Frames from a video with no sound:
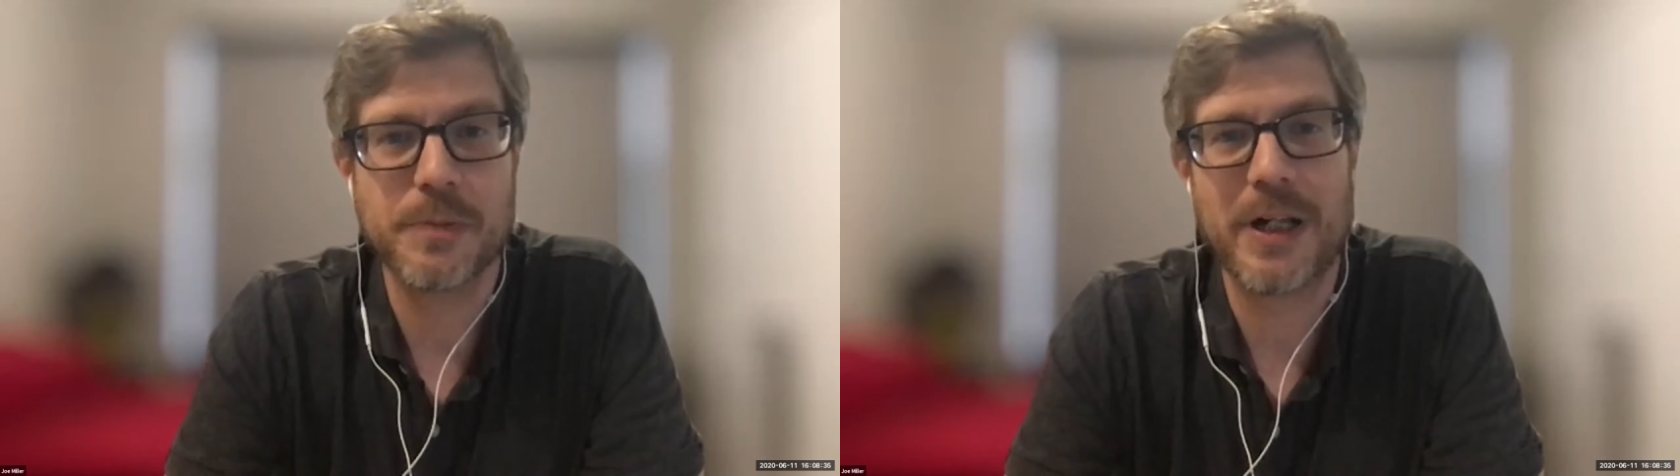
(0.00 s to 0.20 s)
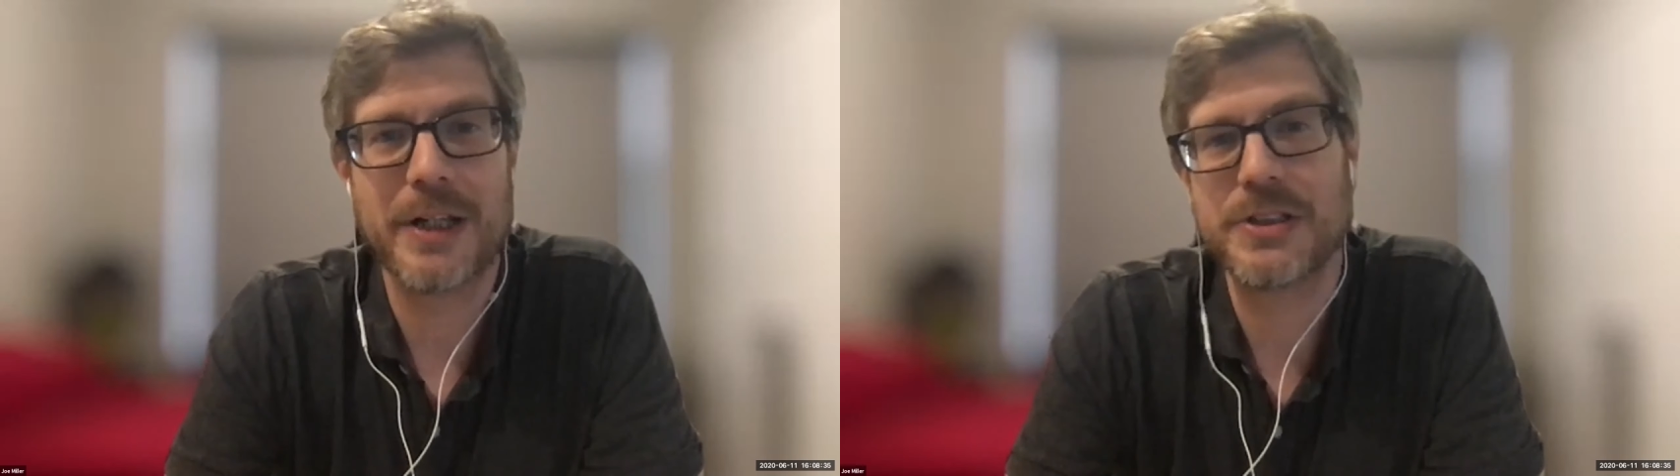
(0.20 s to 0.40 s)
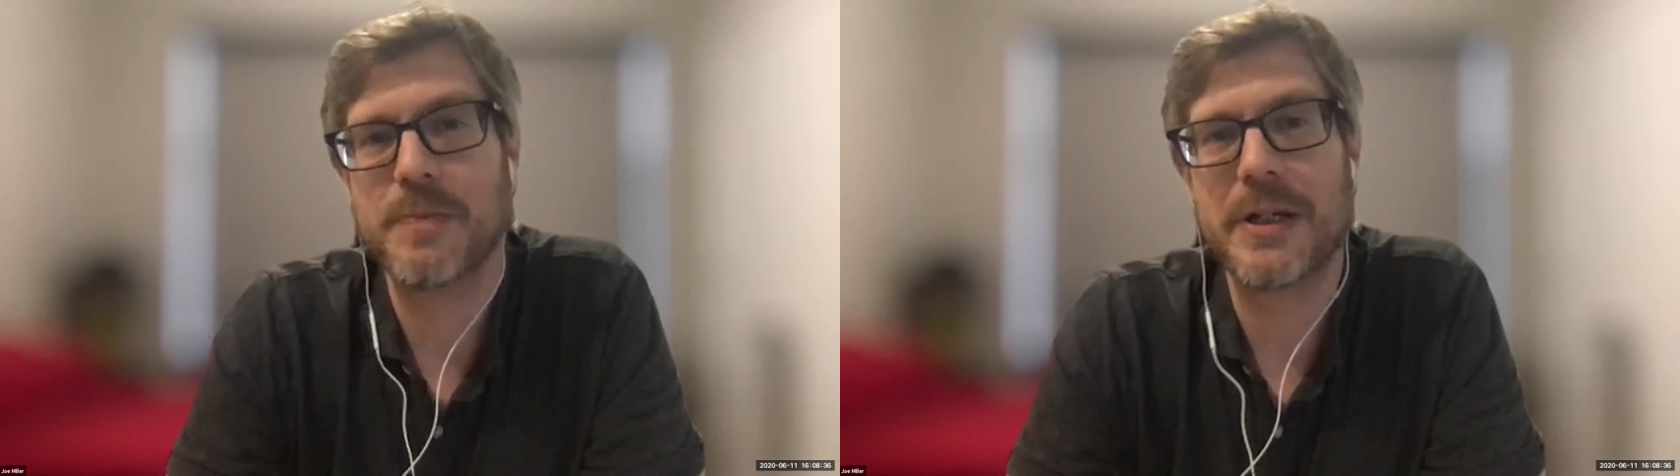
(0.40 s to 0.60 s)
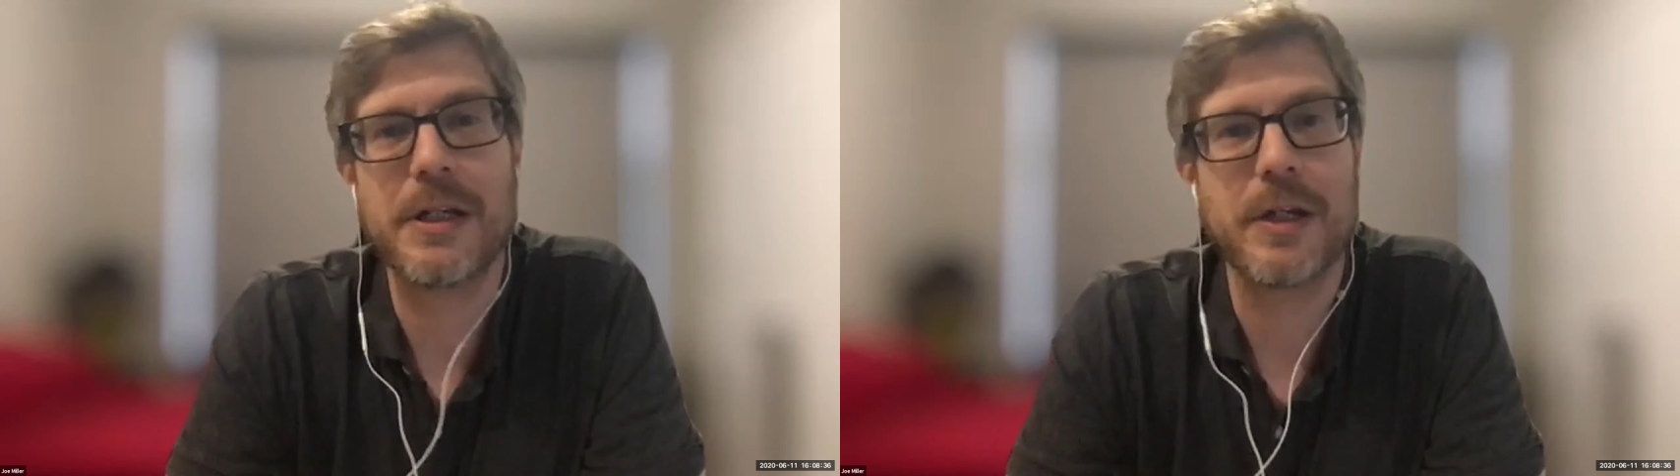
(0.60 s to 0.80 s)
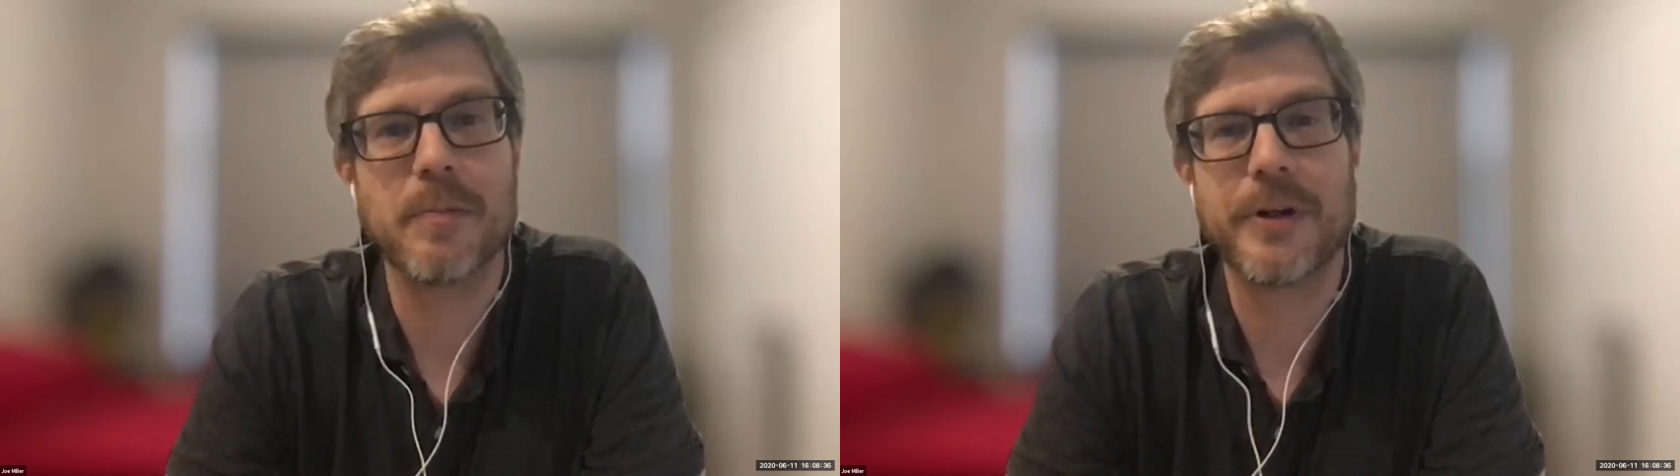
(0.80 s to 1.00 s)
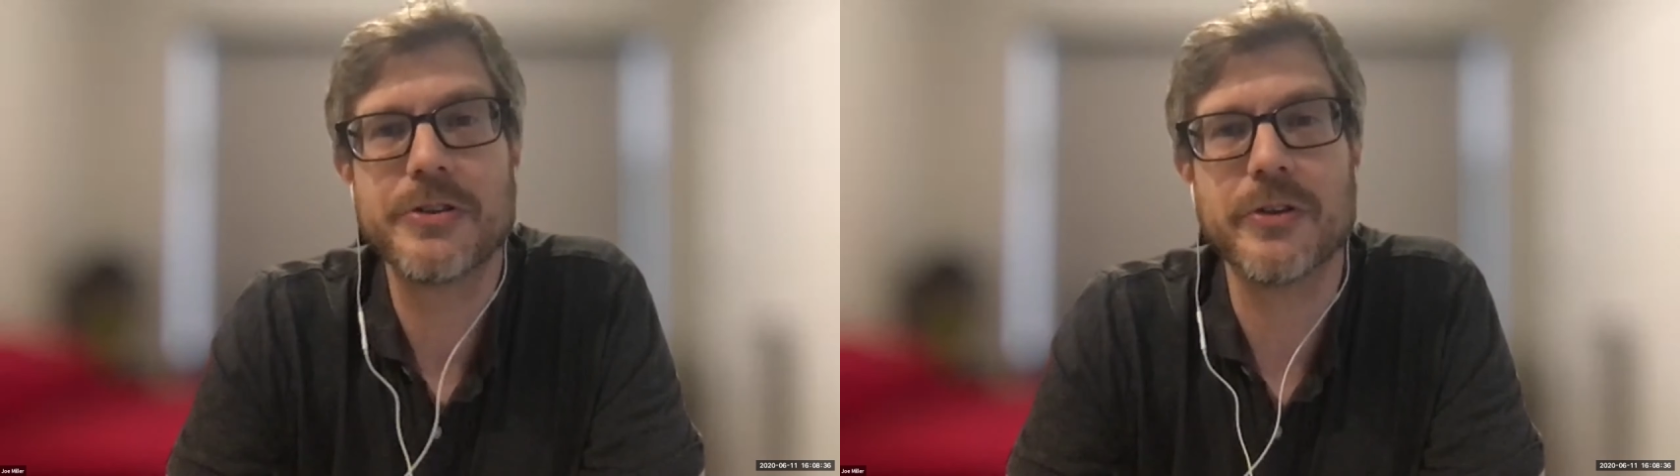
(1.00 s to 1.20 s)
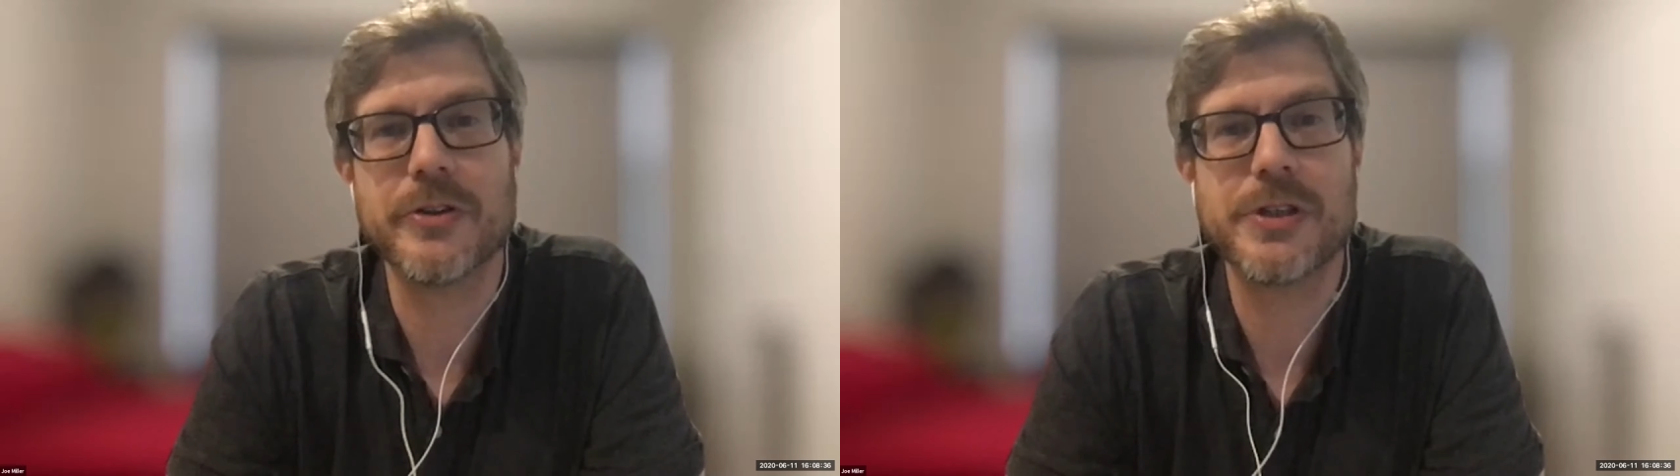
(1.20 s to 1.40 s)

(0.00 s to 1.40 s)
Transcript: policymaking in Brussels,